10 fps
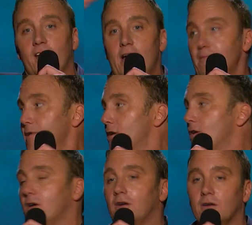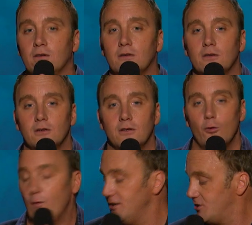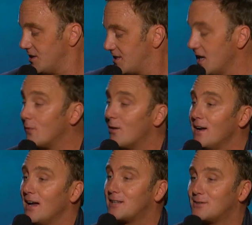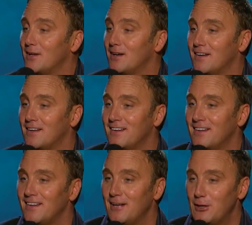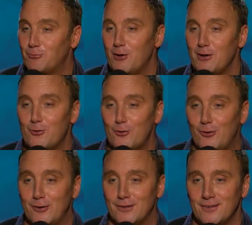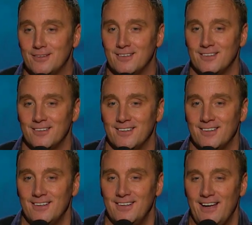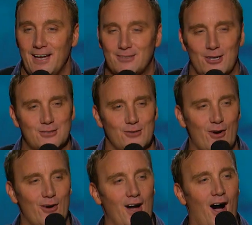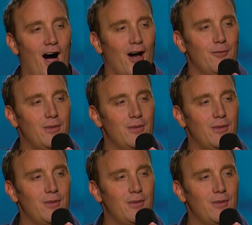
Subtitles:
in that mirror, when he's just sitting right next to you. It's pretty cool. And it's also very odd